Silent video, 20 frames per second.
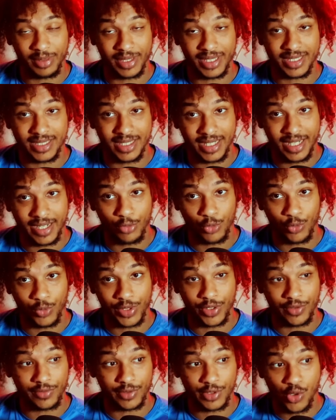but he did have a
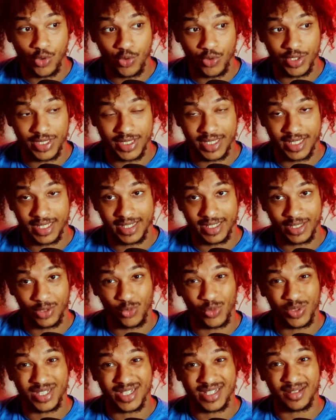win over Cory Sandhagen,
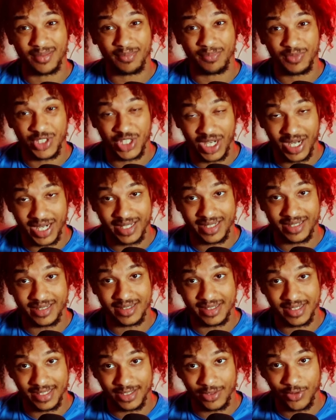which is a
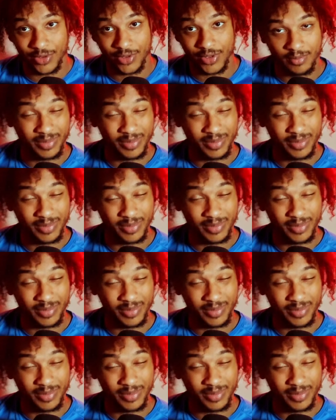giant deal.